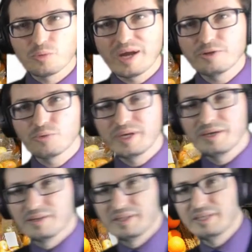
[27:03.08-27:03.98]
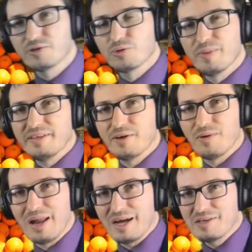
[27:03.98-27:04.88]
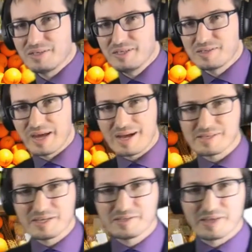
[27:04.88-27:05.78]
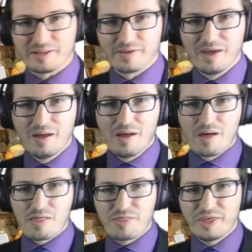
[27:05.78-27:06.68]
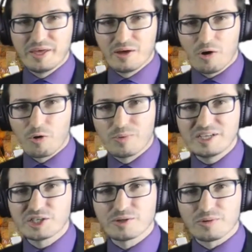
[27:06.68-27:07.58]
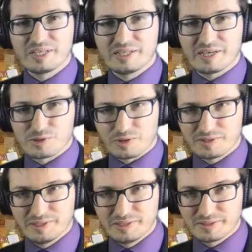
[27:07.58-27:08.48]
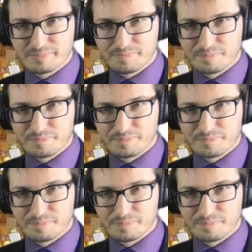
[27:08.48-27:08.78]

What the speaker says: why do we need to materialize? It's, as I said, the original data sources,